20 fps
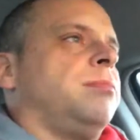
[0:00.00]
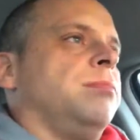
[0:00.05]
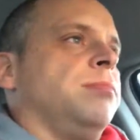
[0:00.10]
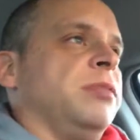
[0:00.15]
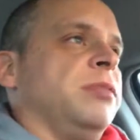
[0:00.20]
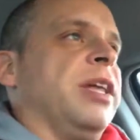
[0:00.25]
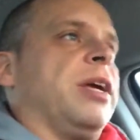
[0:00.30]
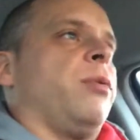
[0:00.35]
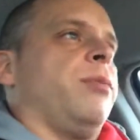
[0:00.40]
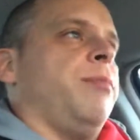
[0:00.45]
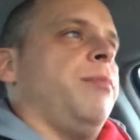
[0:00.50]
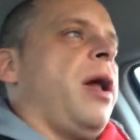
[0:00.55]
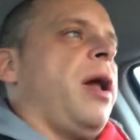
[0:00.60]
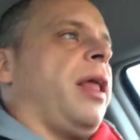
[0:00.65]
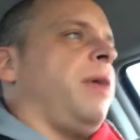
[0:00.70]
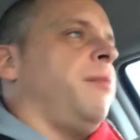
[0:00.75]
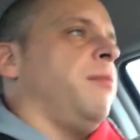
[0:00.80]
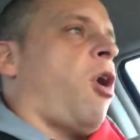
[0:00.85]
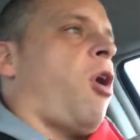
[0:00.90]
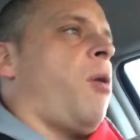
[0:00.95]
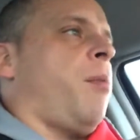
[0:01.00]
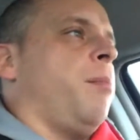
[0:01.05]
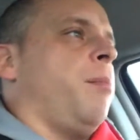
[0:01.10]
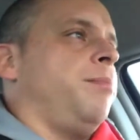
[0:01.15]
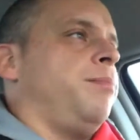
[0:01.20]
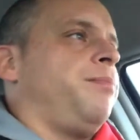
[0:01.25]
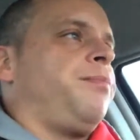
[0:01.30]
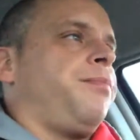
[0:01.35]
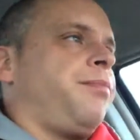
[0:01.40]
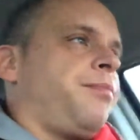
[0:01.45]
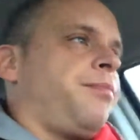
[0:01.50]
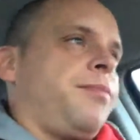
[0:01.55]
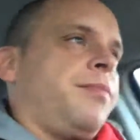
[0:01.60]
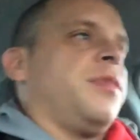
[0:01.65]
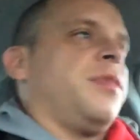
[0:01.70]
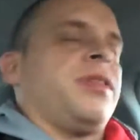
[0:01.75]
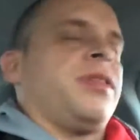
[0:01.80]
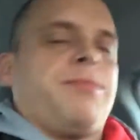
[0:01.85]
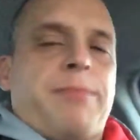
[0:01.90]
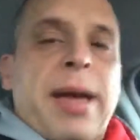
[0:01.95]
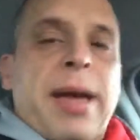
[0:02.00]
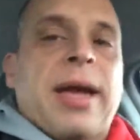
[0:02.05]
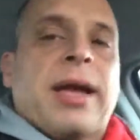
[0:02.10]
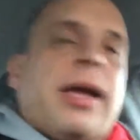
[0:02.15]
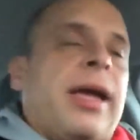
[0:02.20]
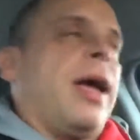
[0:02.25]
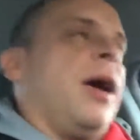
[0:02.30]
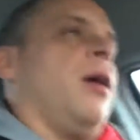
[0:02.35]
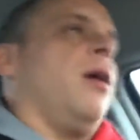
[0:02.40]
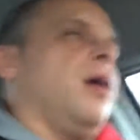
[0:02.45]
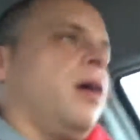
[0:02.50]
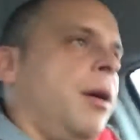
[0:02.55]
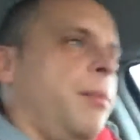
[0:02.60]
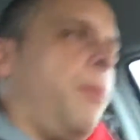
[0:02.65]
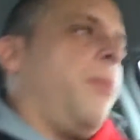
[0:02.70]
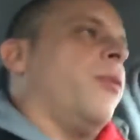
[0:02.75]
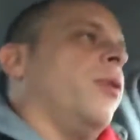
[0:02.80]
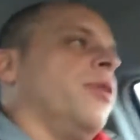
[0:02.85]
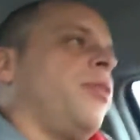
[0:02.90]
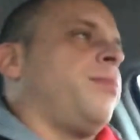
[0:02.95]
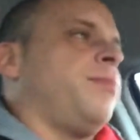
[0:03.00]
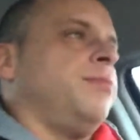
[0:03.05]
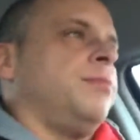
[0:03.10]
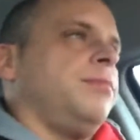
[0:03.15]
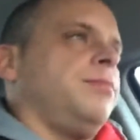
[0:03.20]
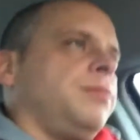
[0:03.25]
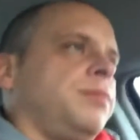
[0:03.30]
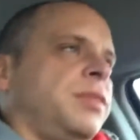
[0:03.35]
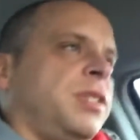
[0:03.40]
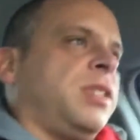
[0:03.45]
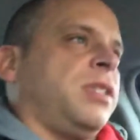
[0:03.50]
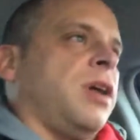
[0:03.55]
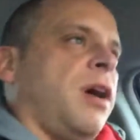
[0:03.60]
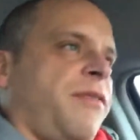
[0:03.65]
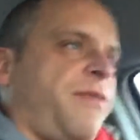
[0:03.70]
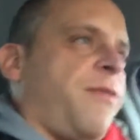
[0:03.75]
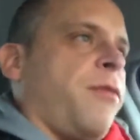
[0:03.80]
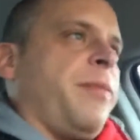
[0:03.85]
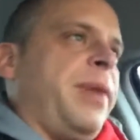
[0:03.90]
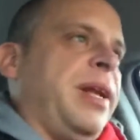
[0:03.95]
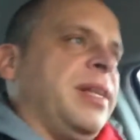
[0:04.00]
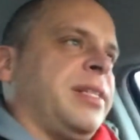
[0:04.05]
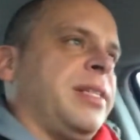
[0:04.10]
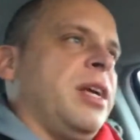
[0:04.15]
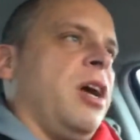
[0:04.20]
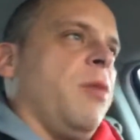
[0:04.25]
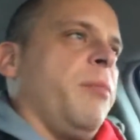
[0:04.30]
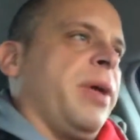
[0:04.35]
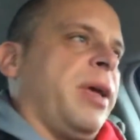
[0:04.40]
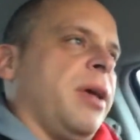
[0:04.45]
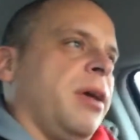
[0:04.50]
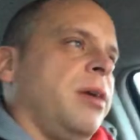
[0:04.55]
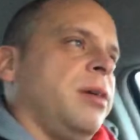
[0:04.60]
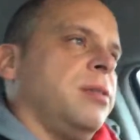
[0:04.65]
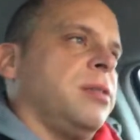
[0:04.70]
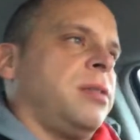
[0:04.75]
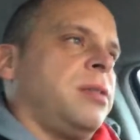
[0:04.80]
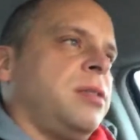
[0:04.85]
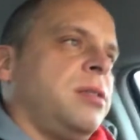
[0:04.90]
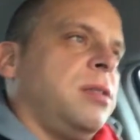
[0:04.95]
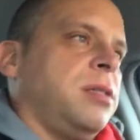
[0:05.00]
liquid money, our bank account, up with stuff for me to sell because